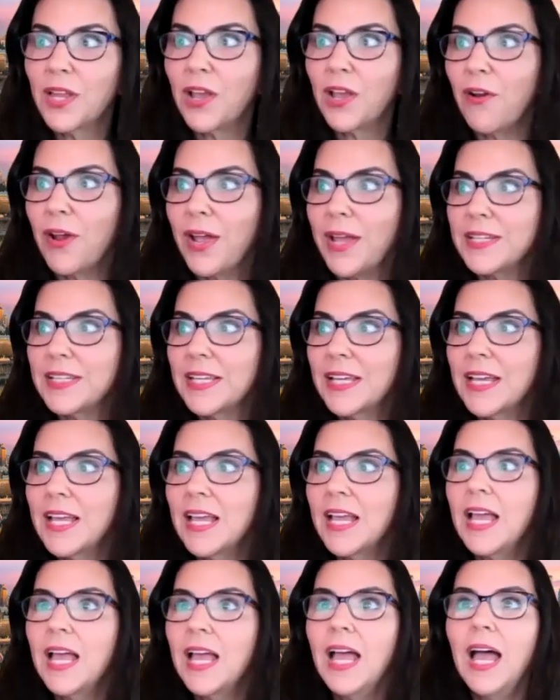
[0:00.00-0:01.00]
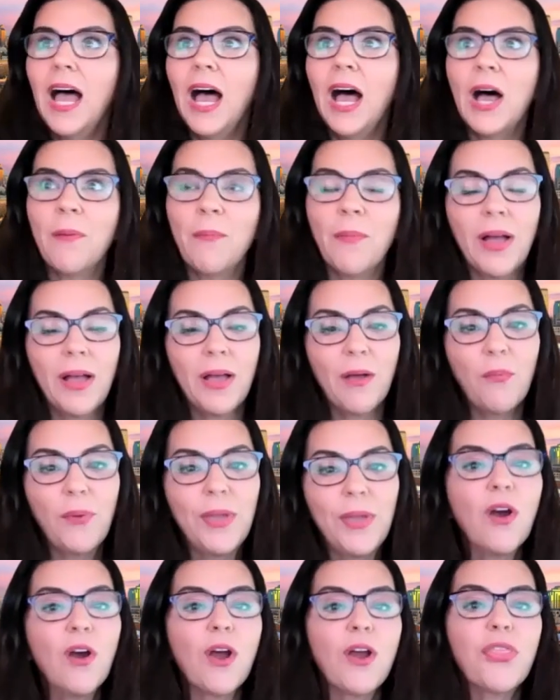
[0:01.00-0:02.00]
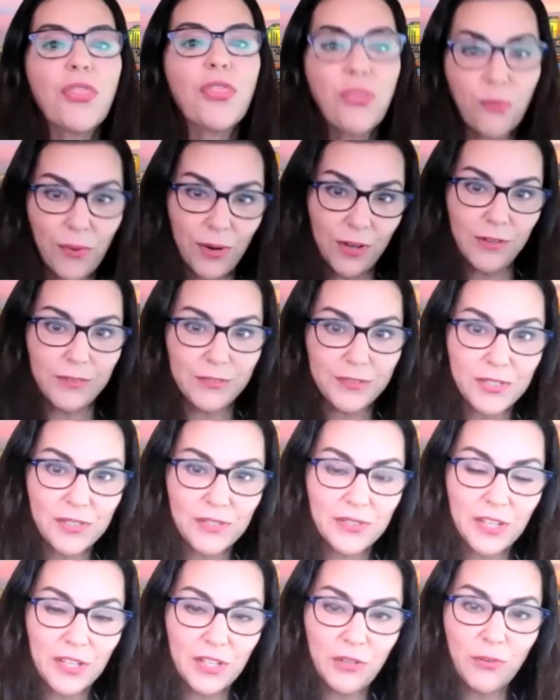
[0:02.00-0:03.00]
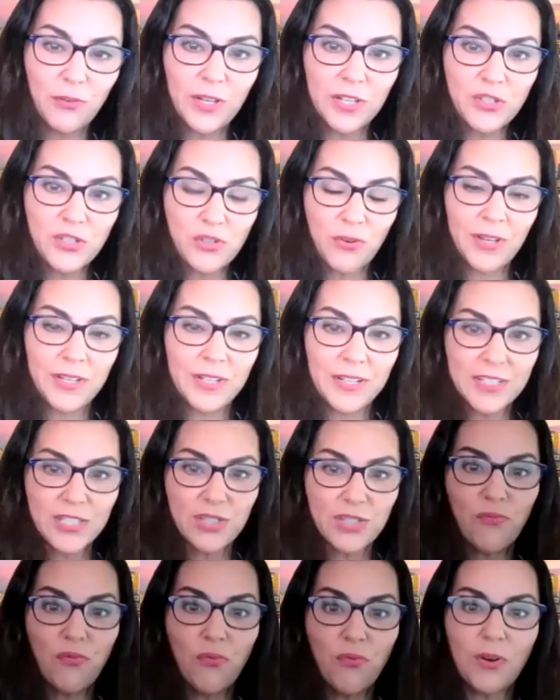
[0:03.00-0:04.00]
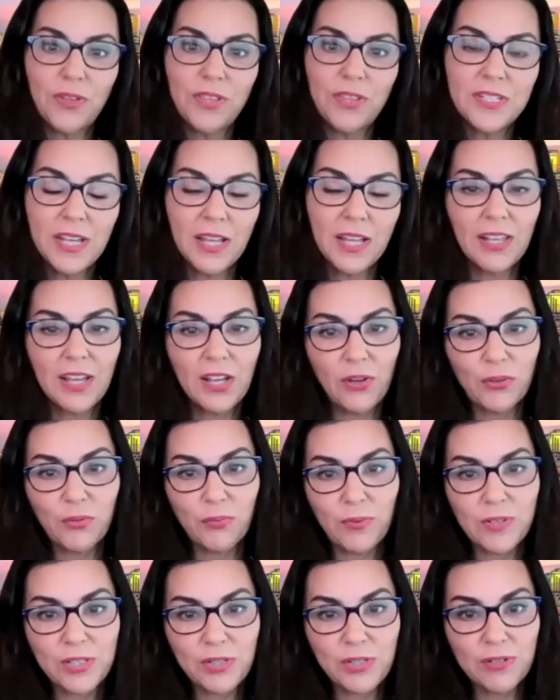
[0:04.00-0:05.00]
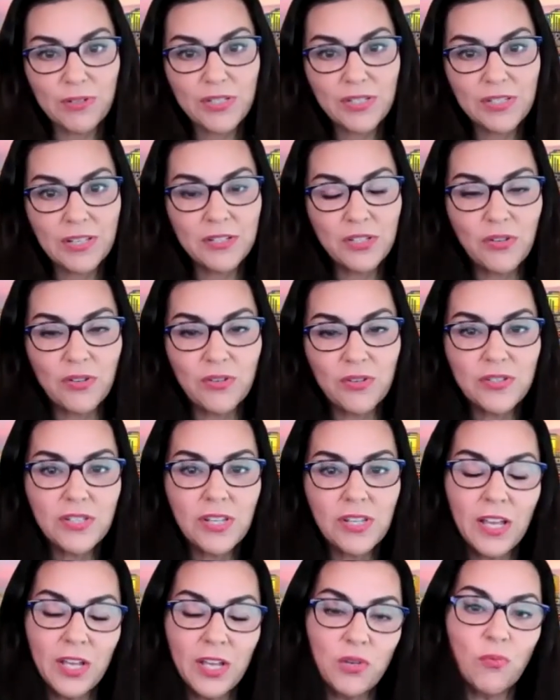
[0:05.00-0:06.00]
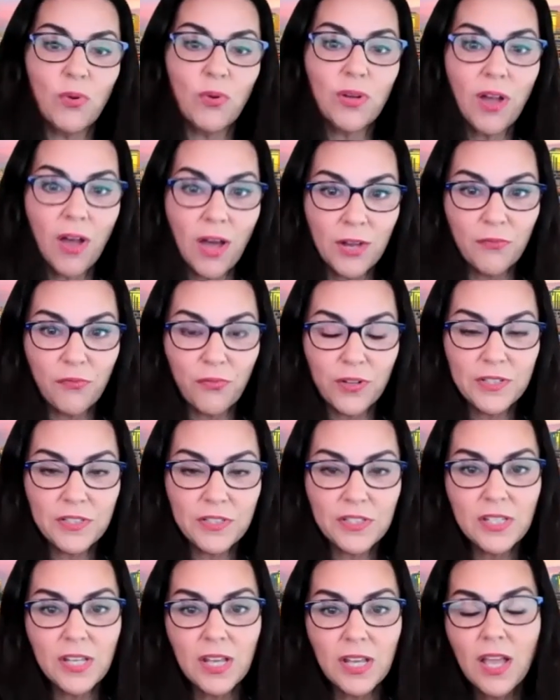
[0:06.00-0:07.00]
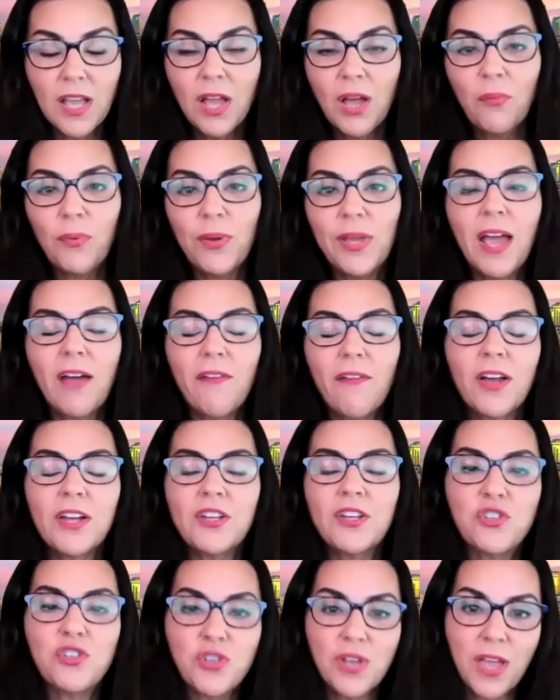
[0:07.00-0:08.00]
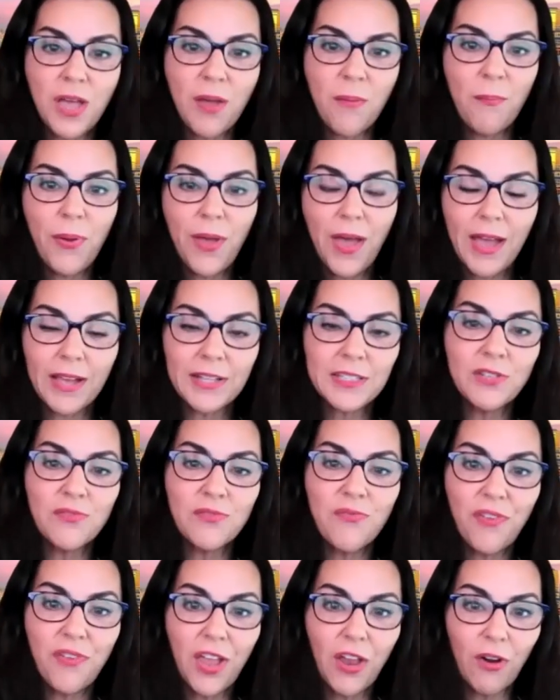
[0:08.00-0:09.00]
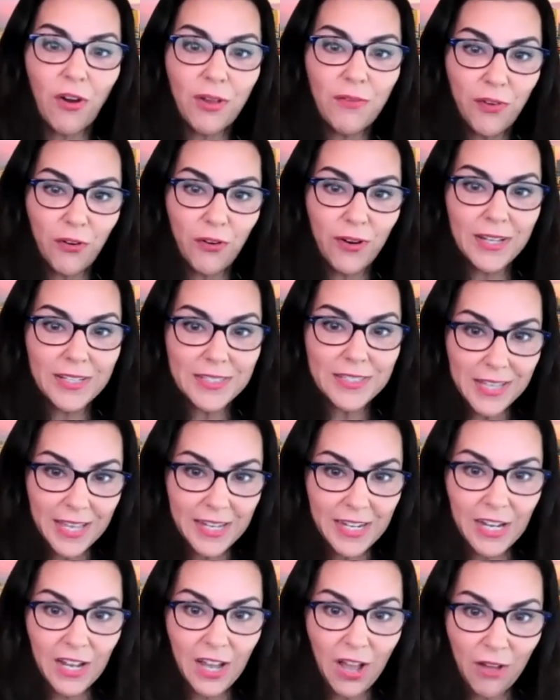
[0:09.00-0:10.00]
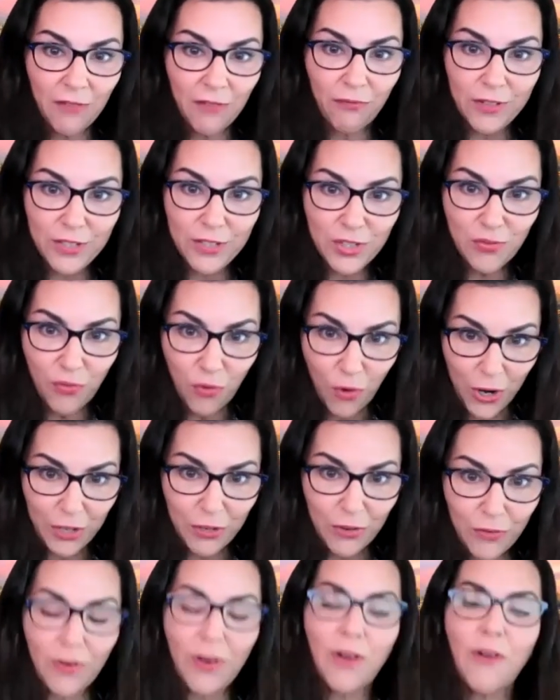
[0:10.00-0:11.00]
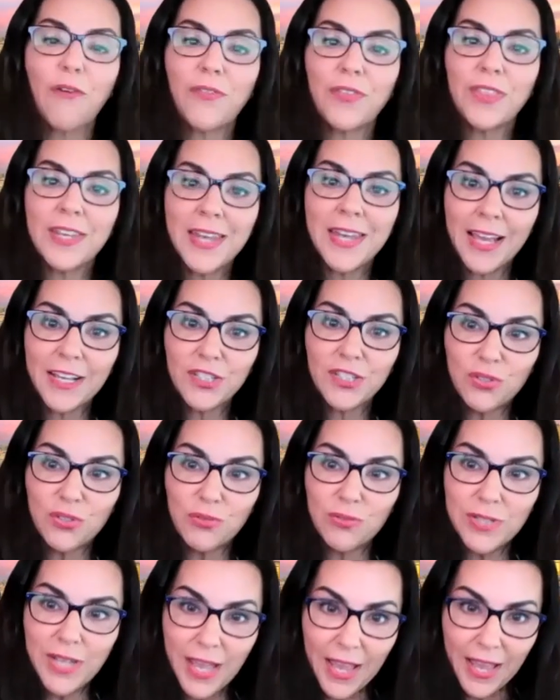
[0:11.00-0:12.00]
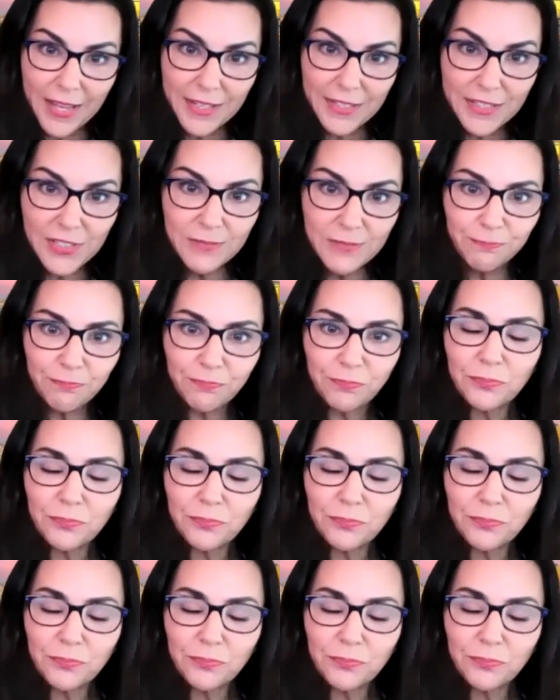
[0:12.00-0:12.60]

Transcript: All right. Um, we are thrilled that you can join us for the Telehealth Resource Center's annual conference we have a jam packed and very, very exciting conference for you over the next two days.